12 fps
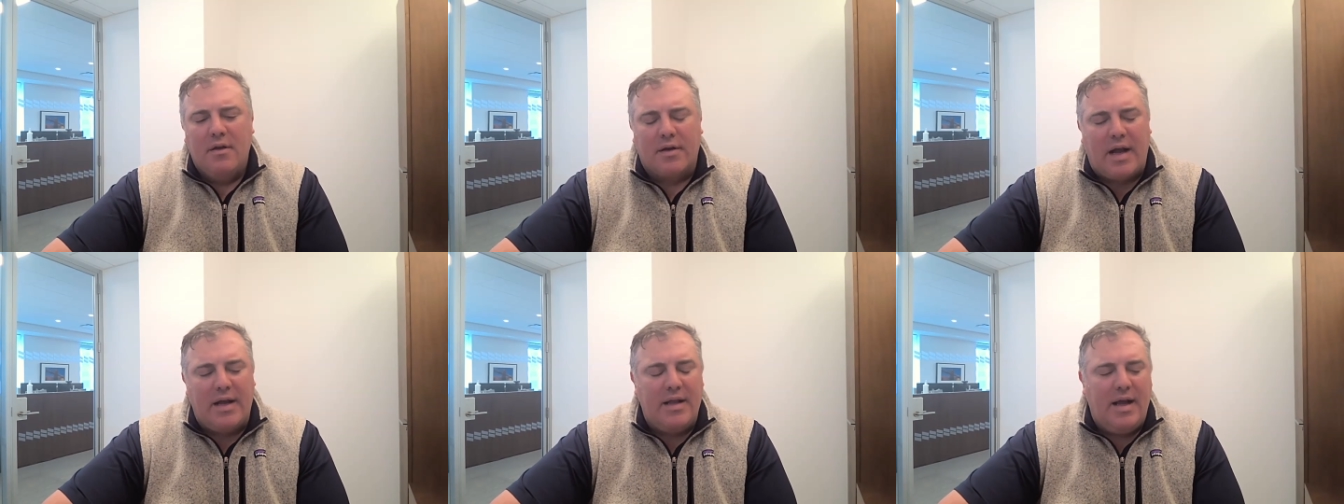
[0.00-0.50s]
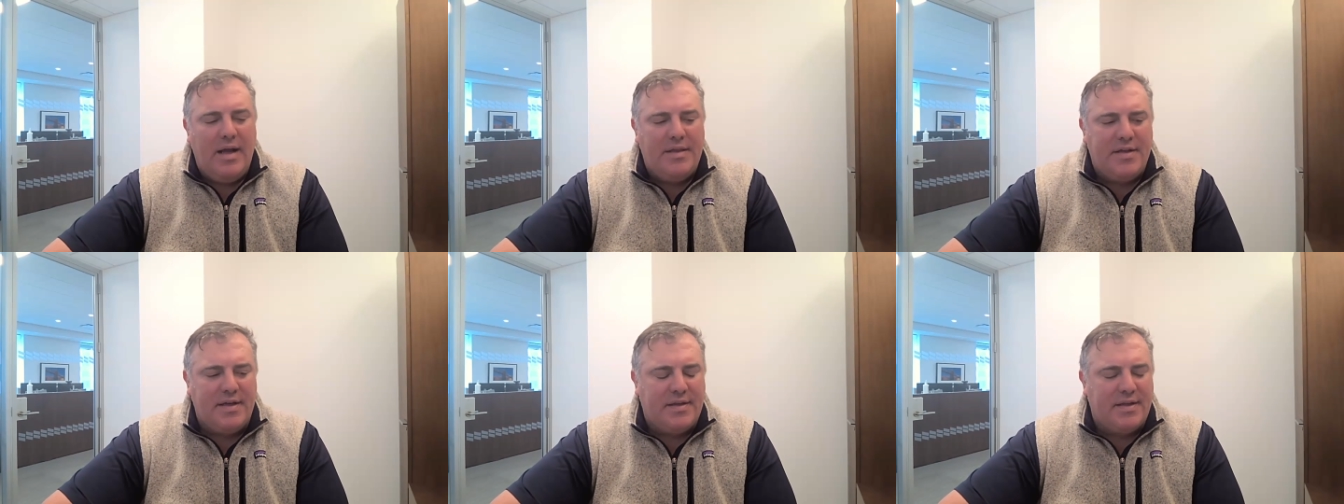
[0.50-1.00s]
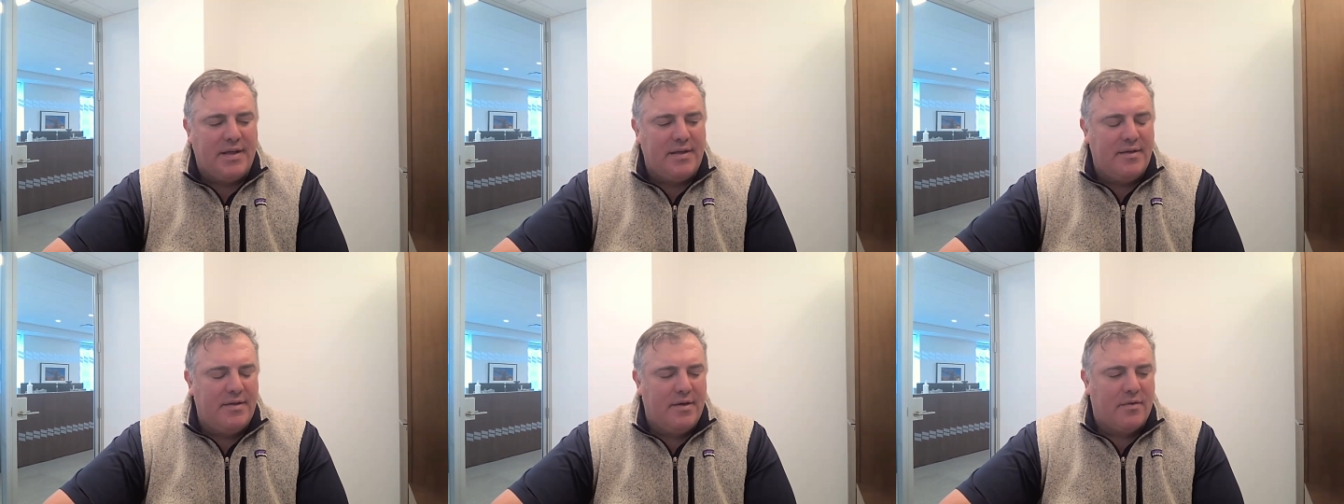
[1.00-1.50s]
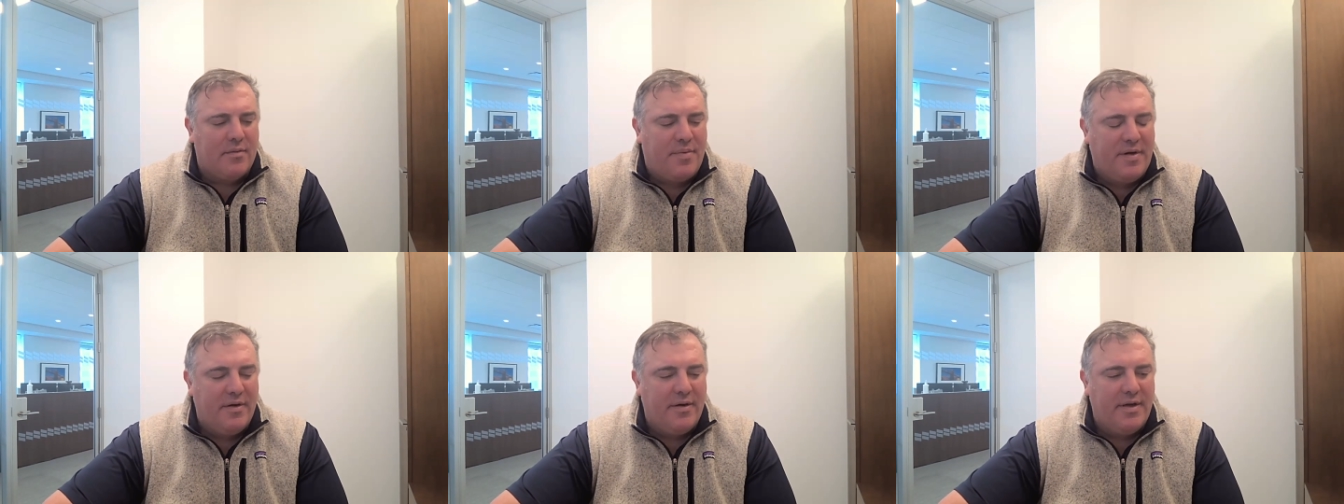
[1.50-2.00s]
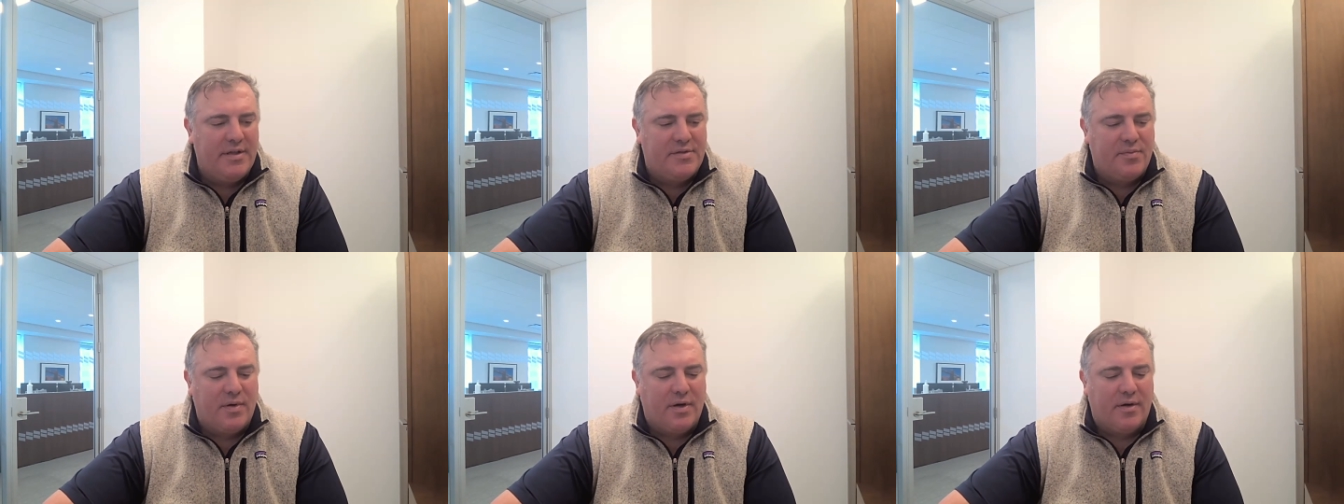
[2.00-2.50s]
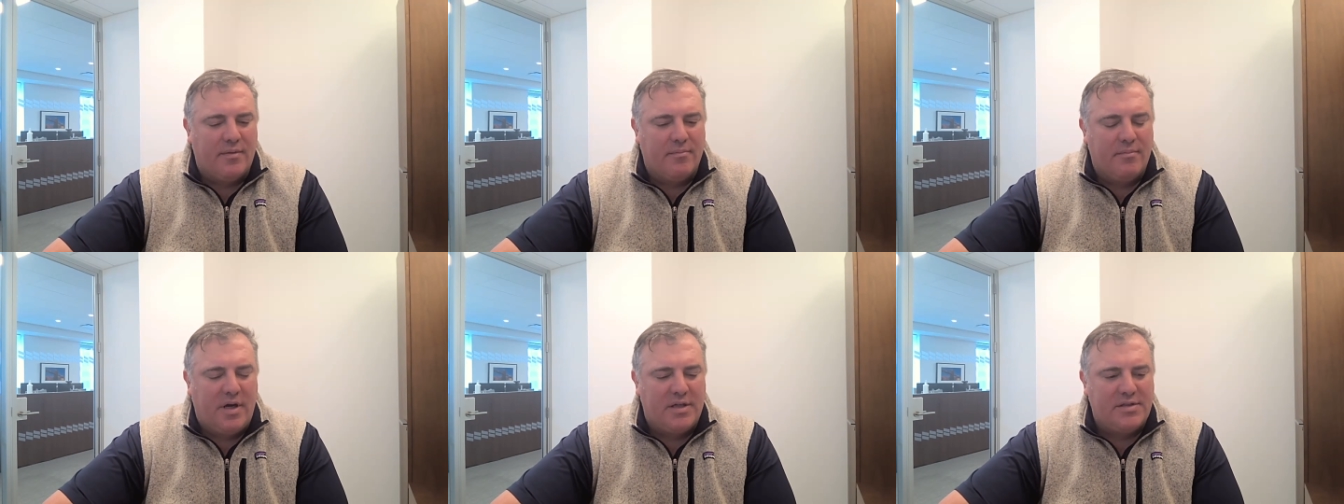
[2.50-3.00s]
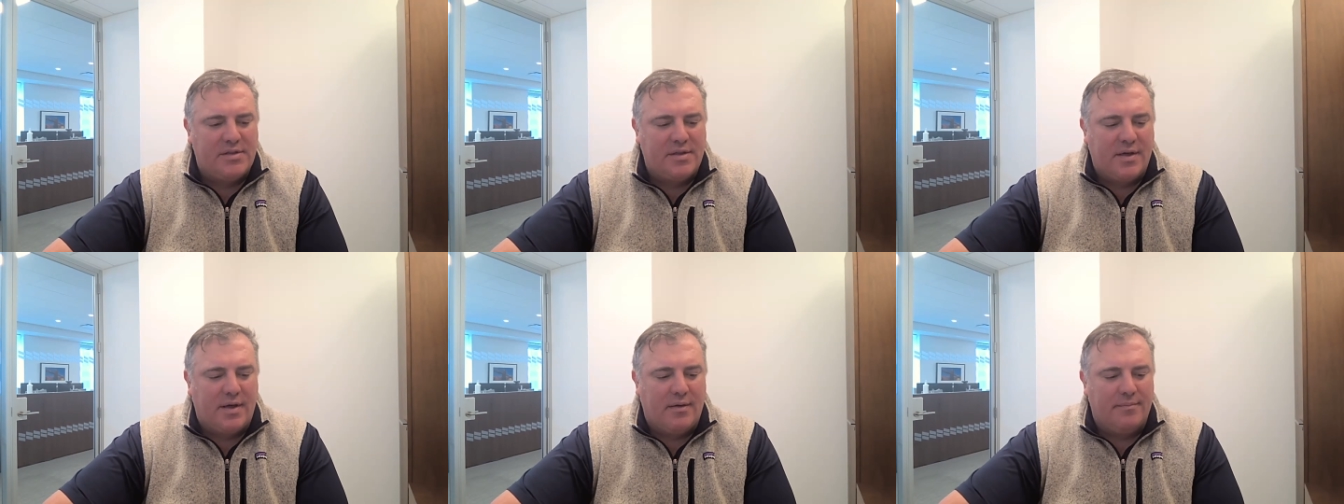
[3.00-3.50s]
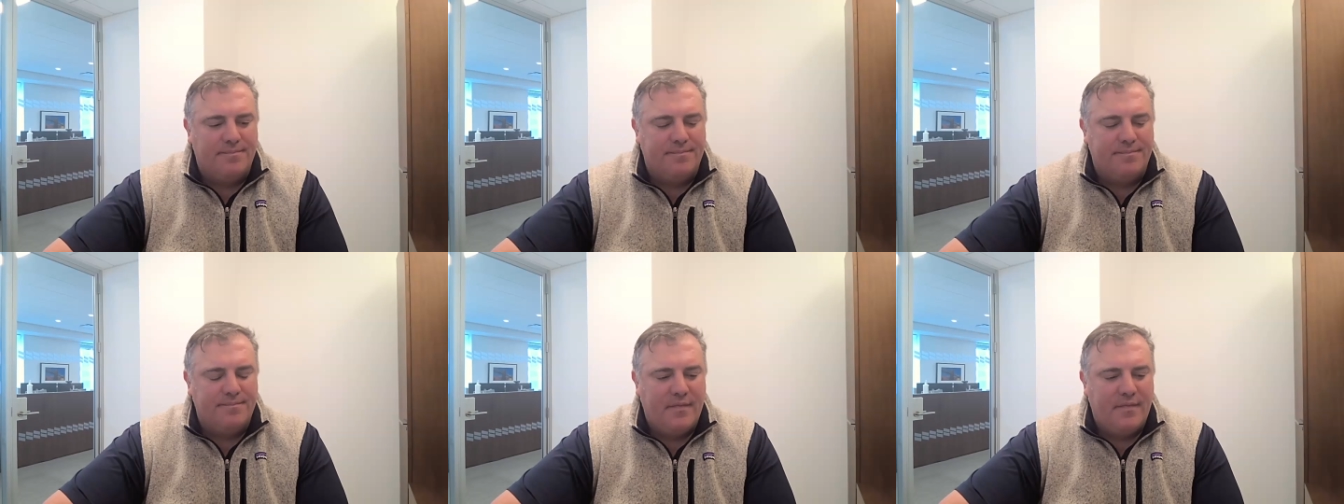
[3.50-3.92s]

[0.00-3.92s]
Look, I think that there were periods where Musk, it